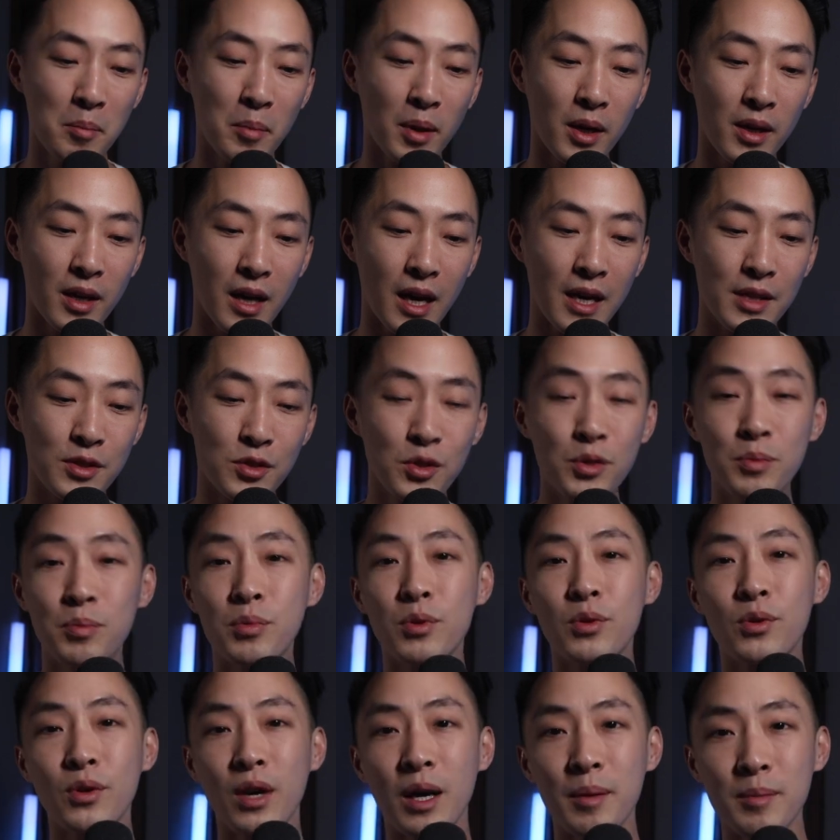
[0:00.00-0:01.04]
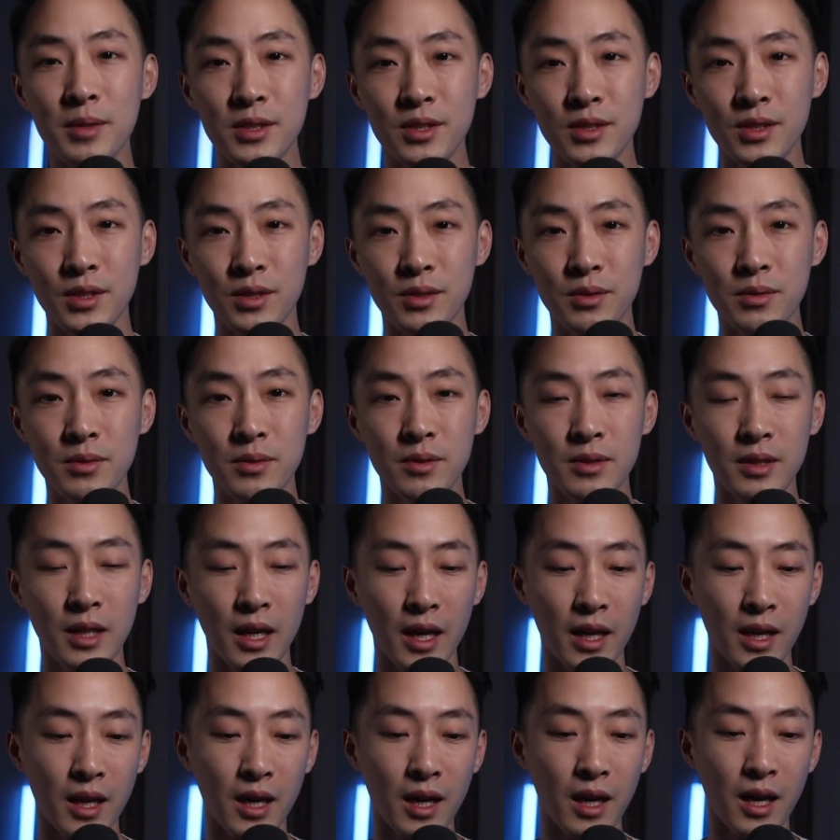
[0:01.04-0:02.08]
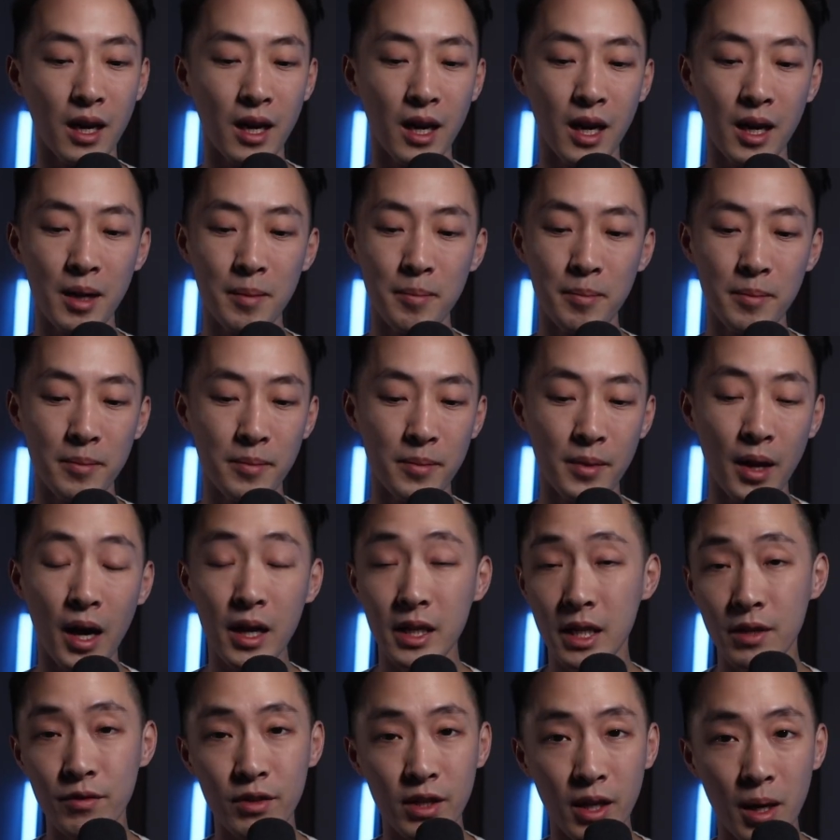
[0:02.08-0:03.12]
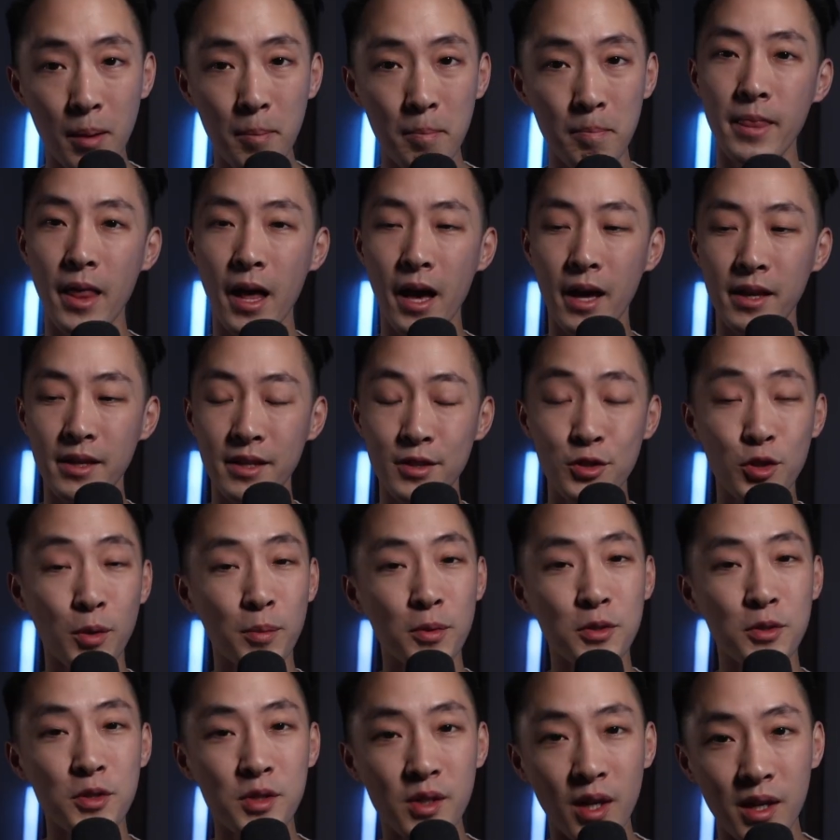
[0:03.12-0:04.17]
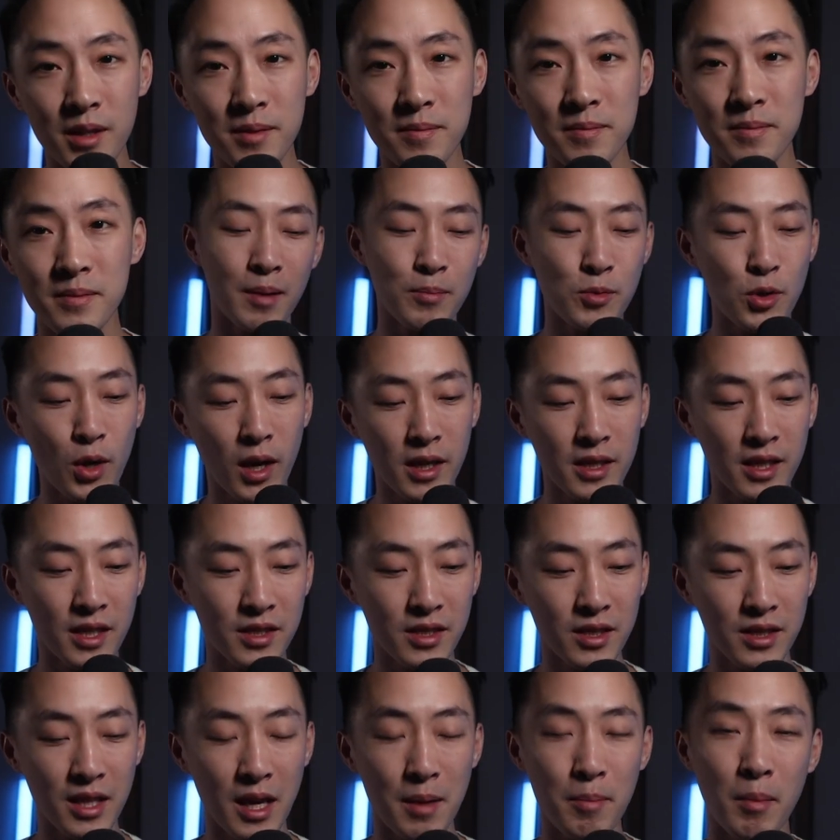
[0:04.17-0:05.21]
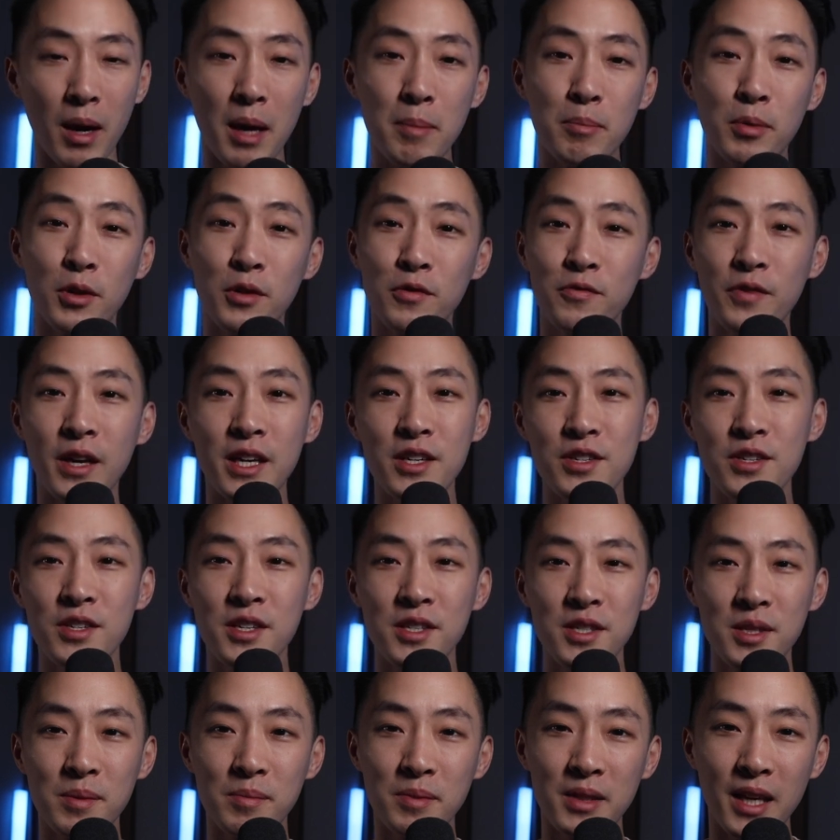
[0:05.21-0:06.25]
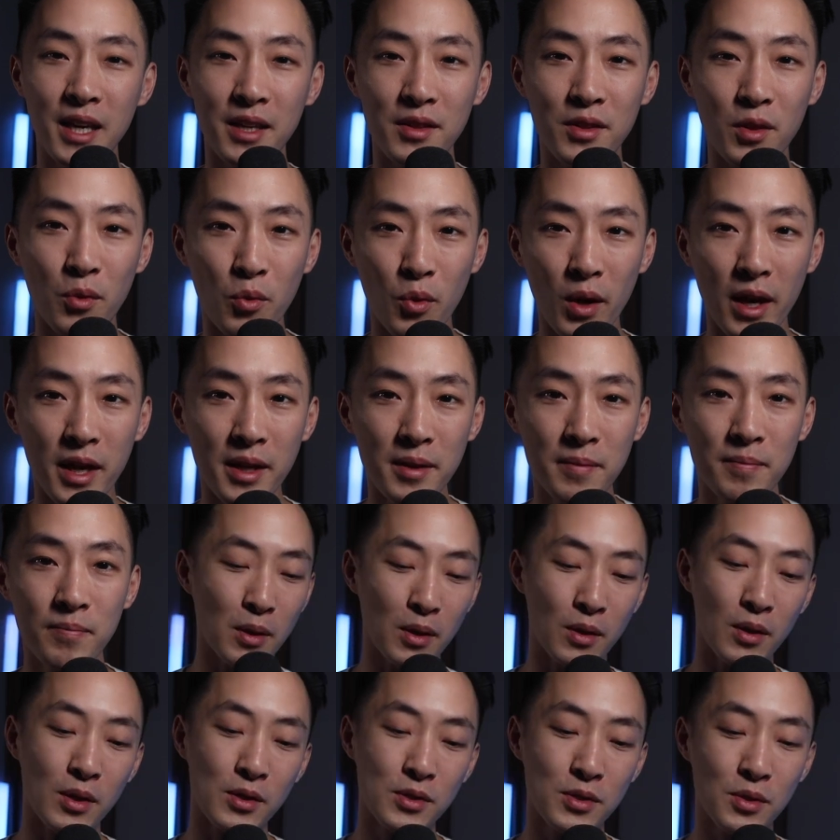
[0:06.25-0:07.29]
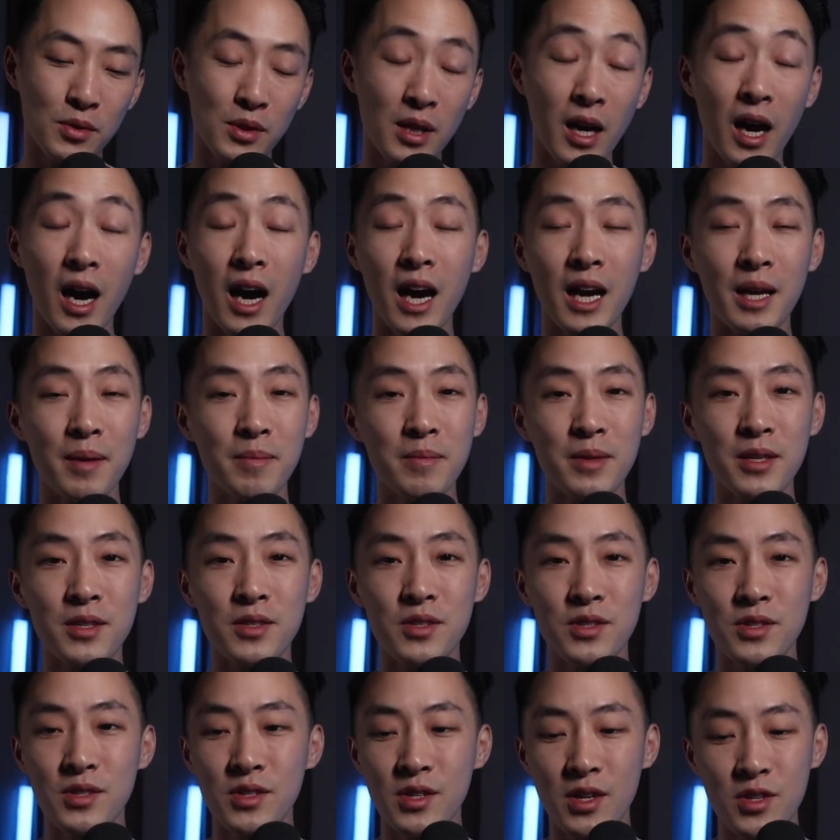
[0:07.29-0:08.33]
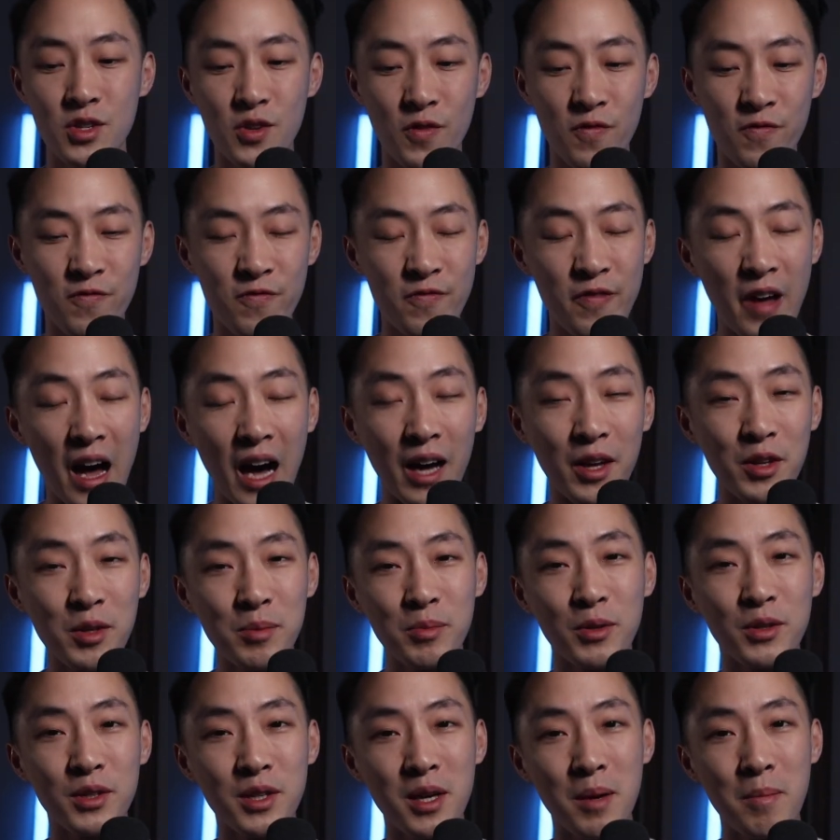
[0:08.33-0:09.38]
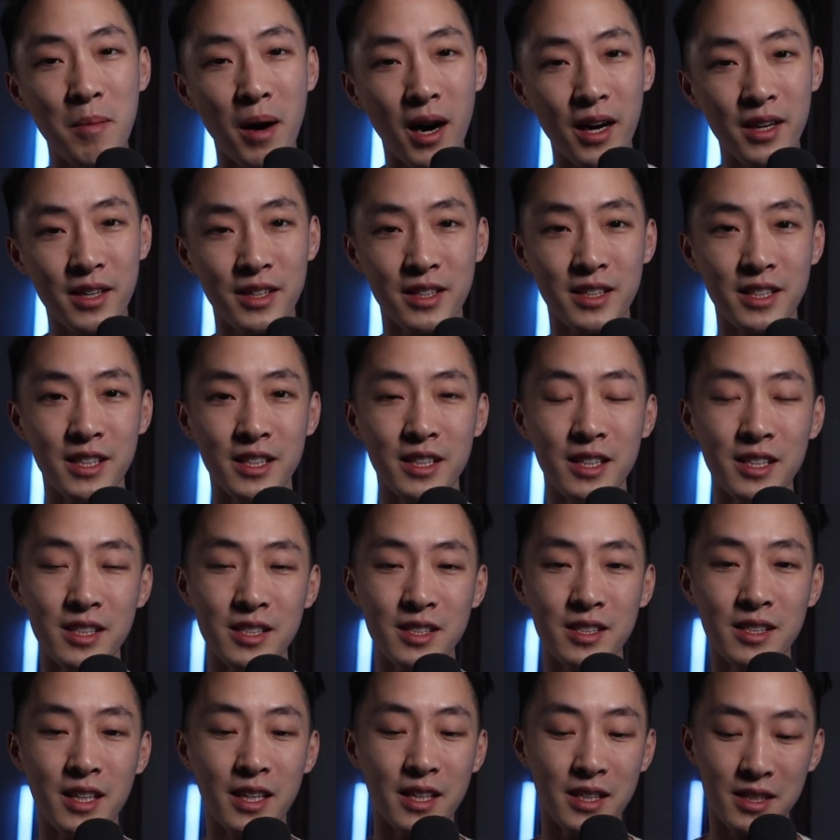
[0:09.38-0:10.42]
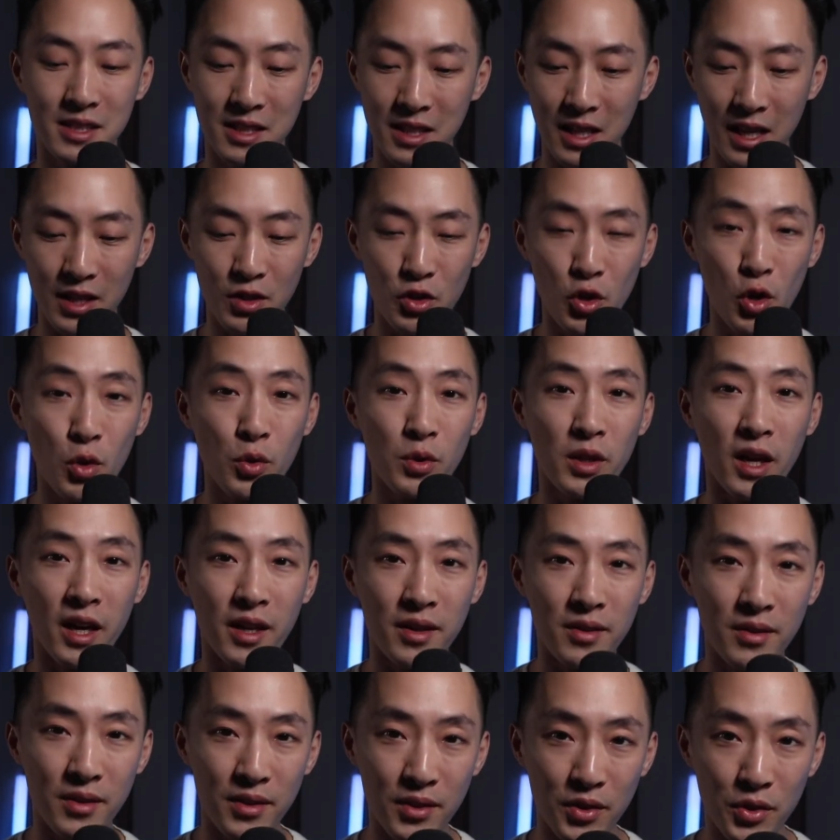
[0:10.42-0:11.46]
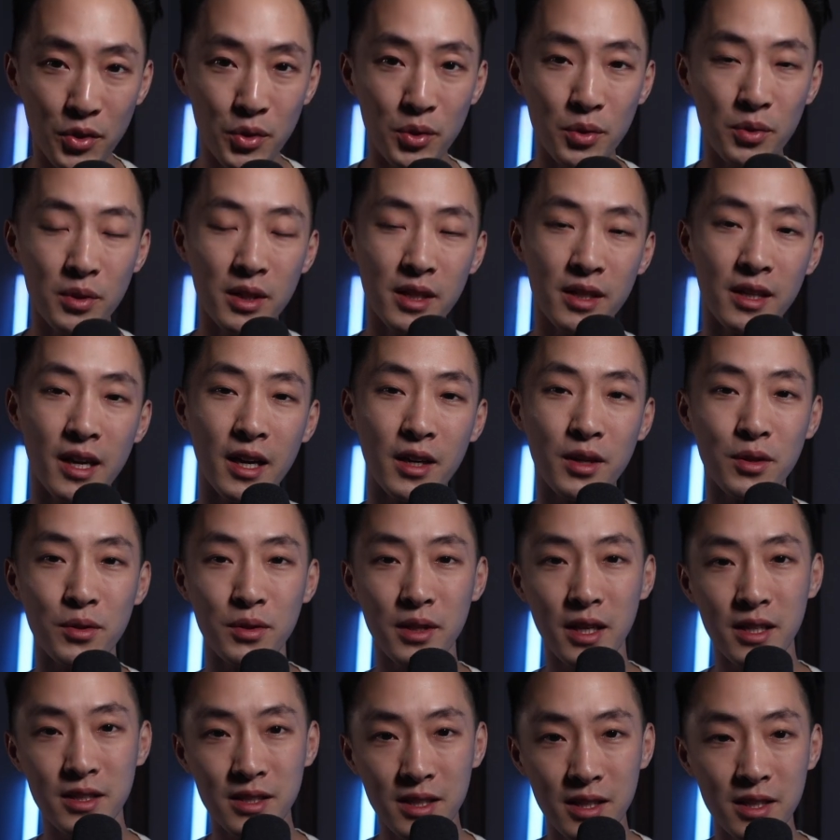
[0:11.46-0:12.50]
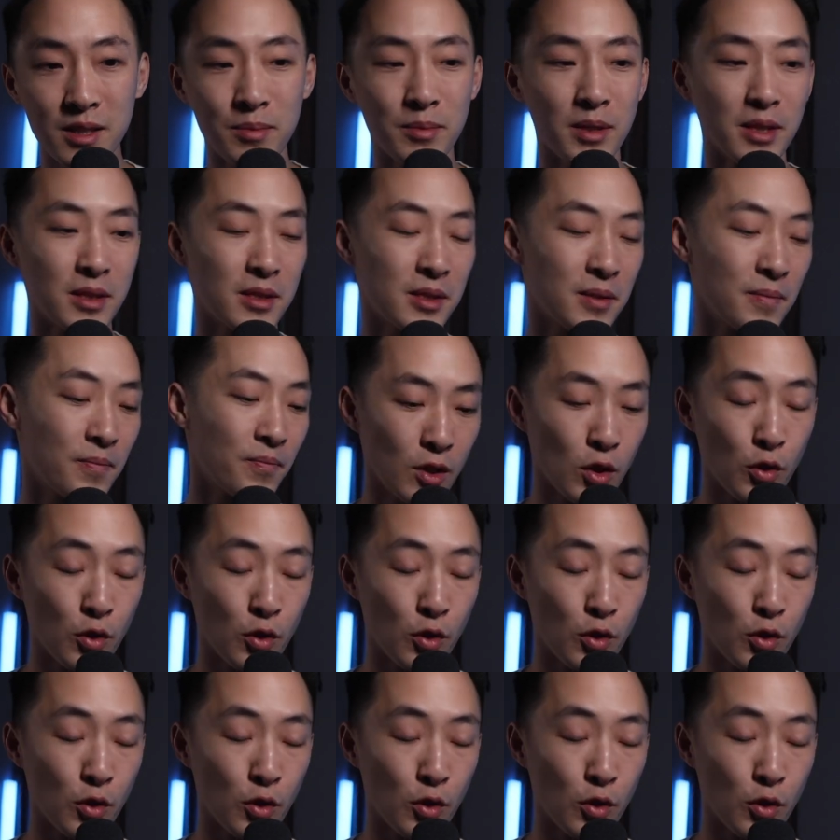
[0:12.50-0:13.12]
but I do promise you that I'm not giving up, that it's almost done. I'm trying not to let my perfectionism get in the way, but also time is such a valuable commodity these days. And I know that you can echo that sentiment.